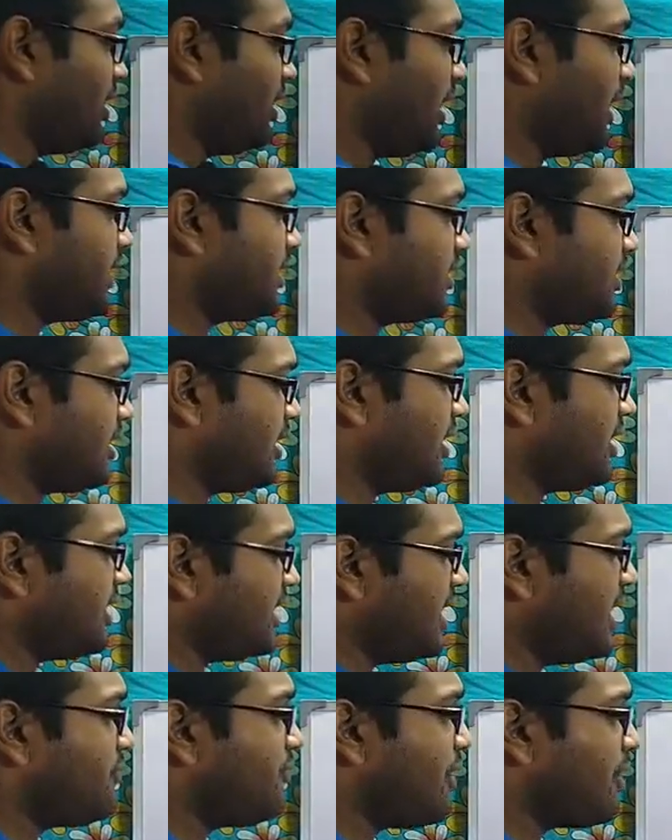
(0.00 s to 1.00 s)
Like
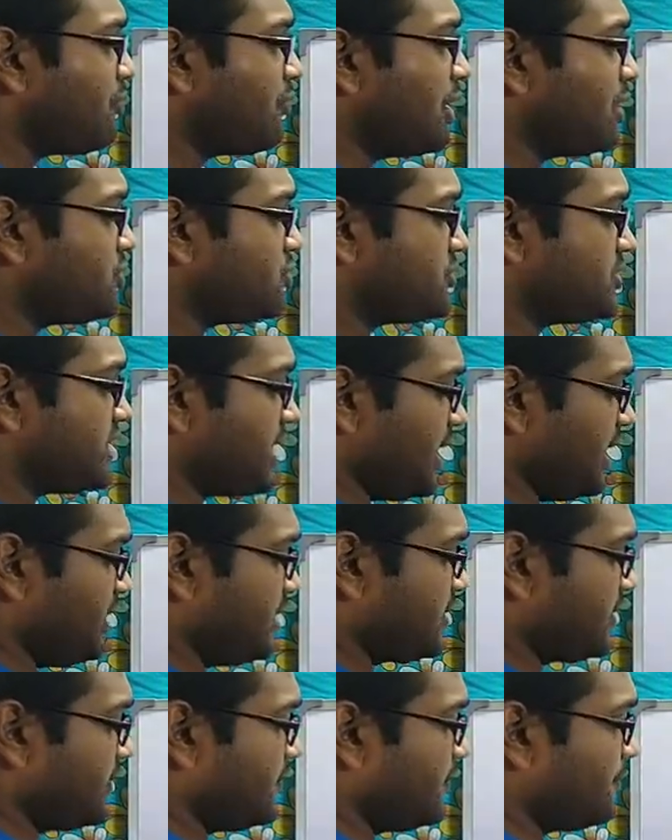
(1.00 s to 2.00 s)
if I want to
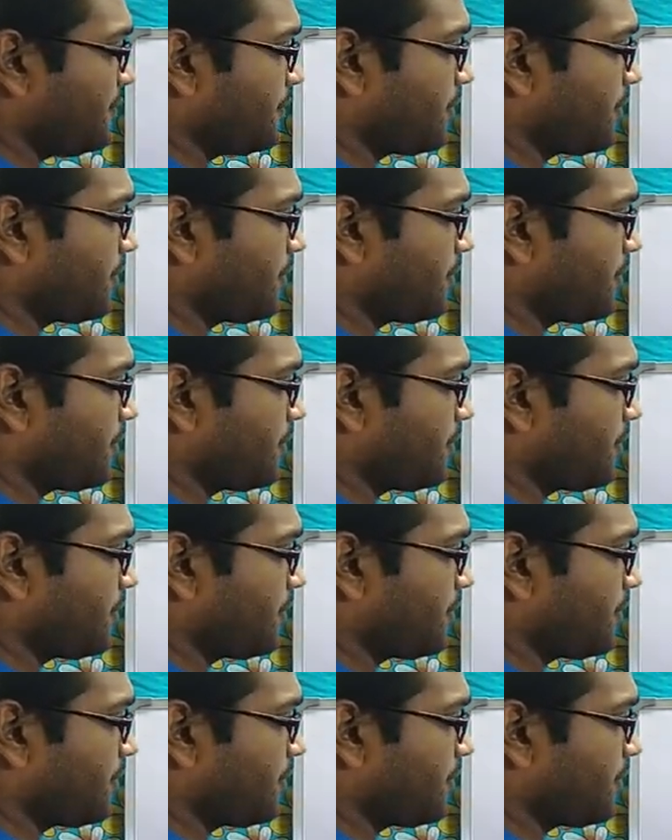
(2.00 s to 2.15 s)
take,